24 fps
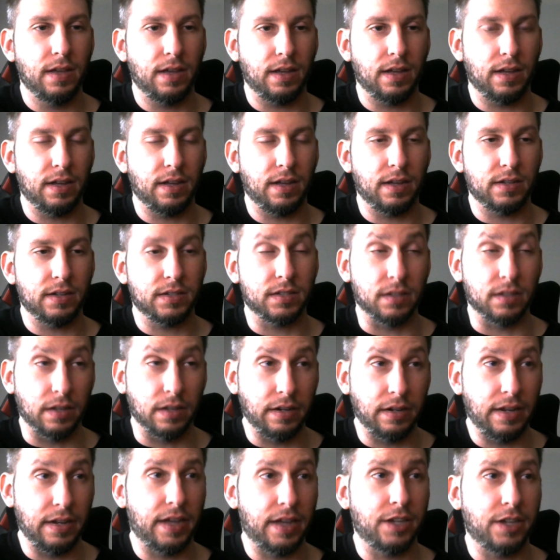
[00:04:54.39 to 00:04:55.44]

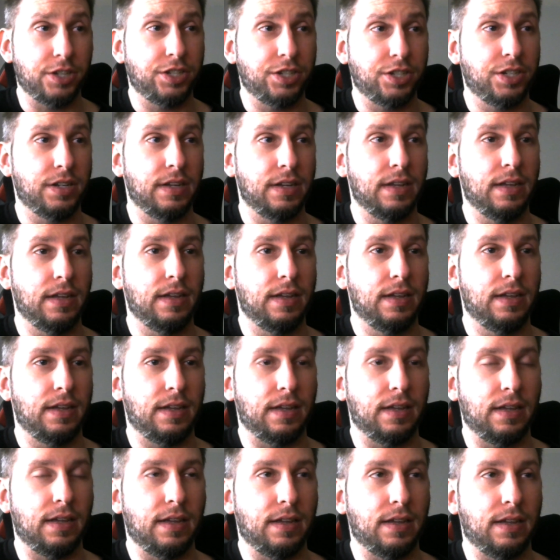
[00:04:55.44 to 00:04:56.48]
Slaanesh,
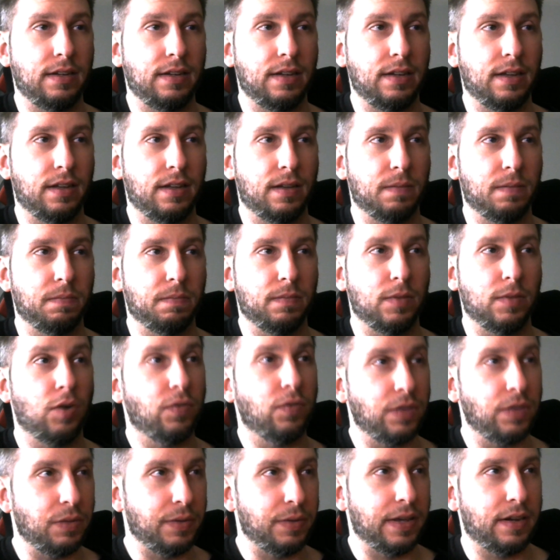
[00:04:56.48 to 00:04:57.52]
And
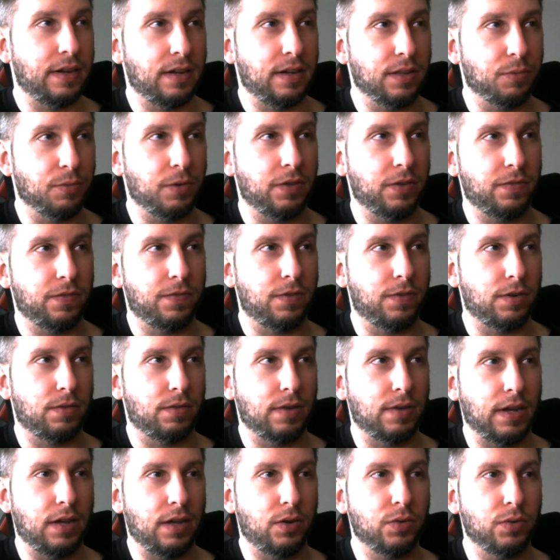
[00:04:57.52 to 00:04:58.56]
hopefully we get another one for
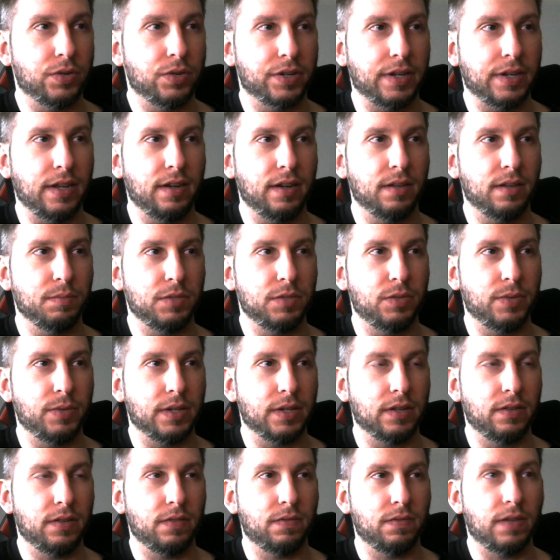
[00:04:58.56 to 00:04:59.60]
Ogre Kingdom so we
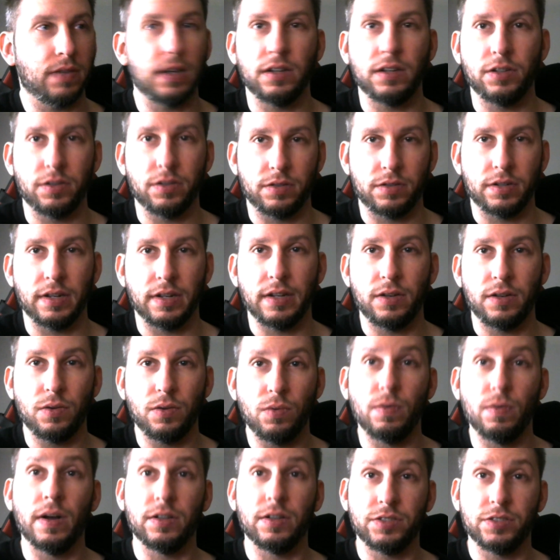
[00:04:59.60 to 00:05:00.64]
can finally learn, like,
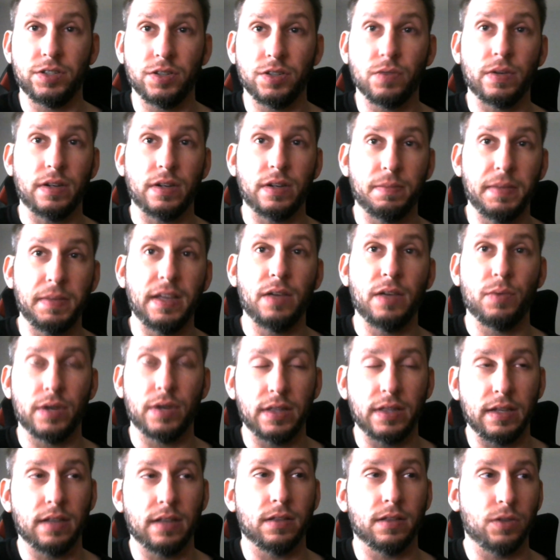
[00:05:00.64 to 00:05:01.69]
who else is going to be, what are
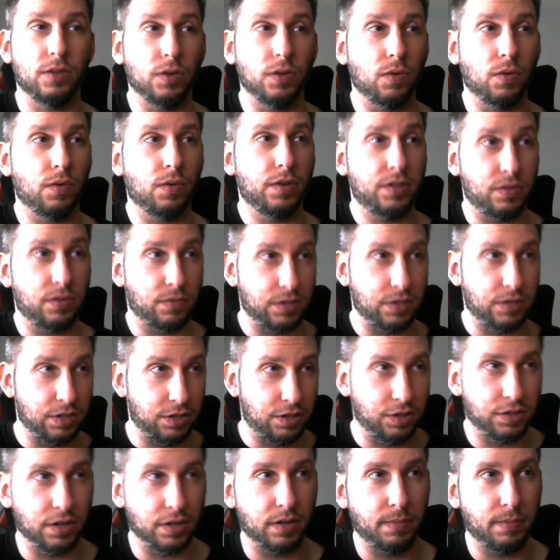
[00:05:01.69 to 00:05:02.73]
the other lords, or is it
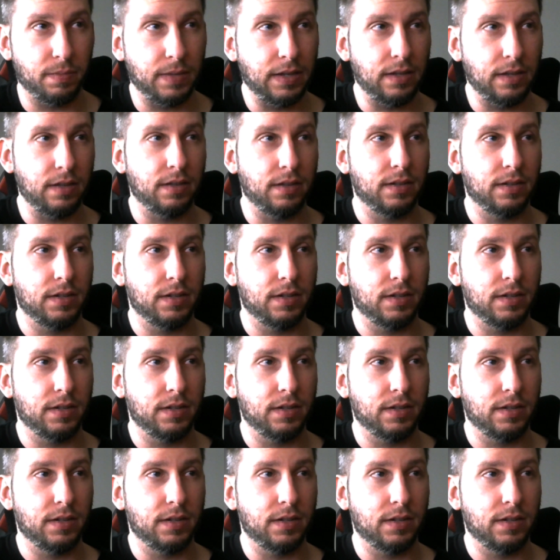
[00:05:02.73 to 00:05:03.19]
just going to be